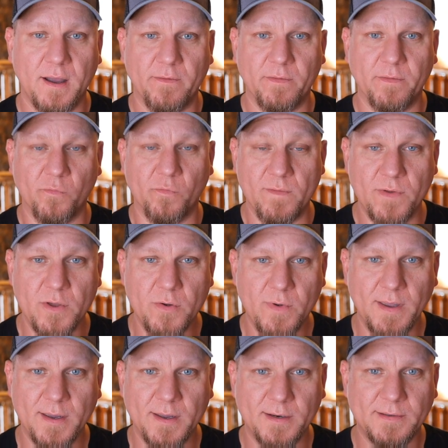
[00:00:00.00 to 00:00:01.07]
from
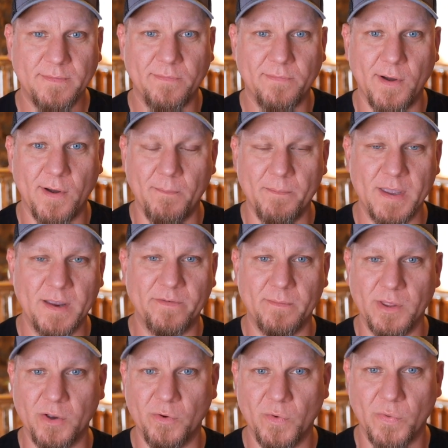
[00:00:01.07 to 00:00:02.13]
reviewing it, from being
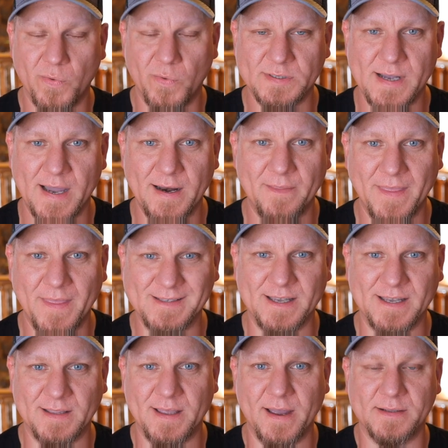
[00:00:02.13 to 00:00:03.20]
familiar with what's on it, things
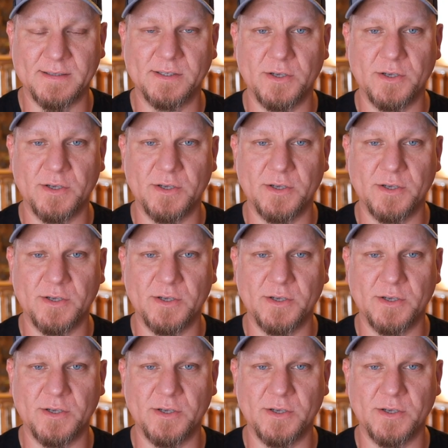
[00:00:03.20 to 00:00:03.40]
like that.